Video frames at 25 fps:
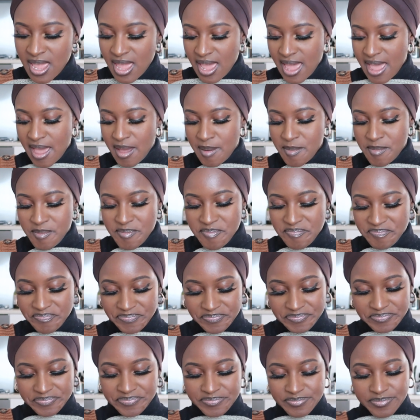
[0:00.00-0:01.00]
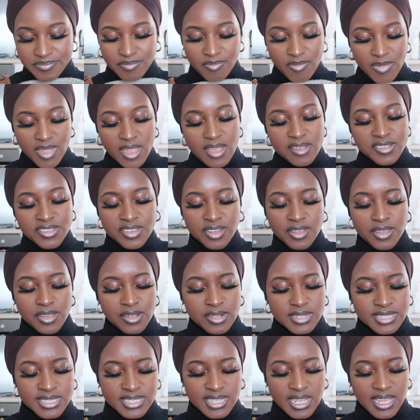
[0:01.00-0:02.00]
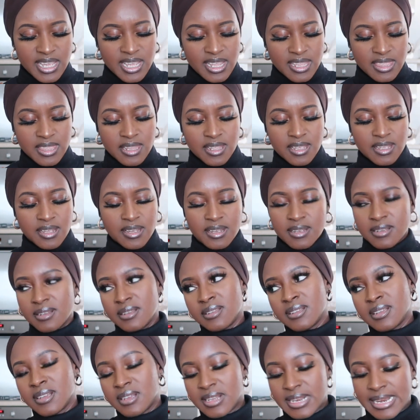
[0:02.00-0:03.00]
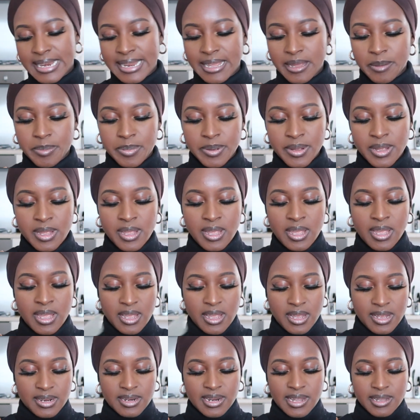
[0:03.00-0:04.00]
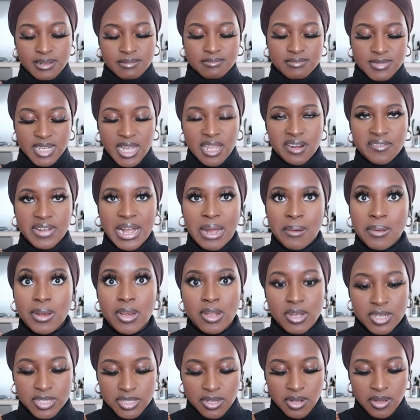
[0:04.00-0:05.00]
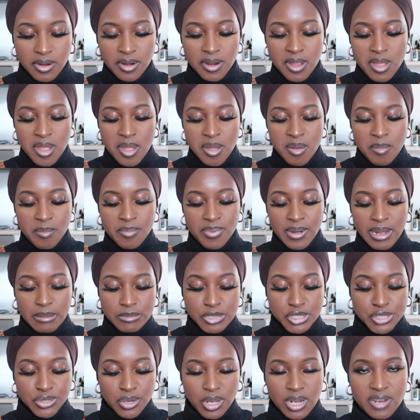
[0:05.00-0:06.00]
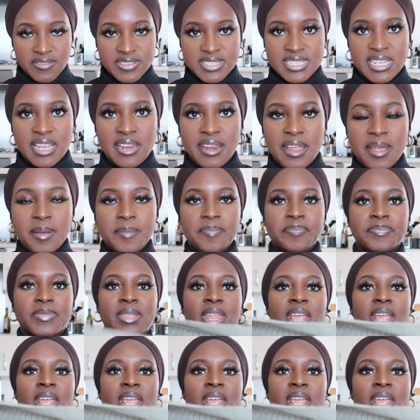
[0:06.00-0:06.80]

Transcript: So you'll see in the clip like kind of how it looks on, but I'm sure you'll have seen it.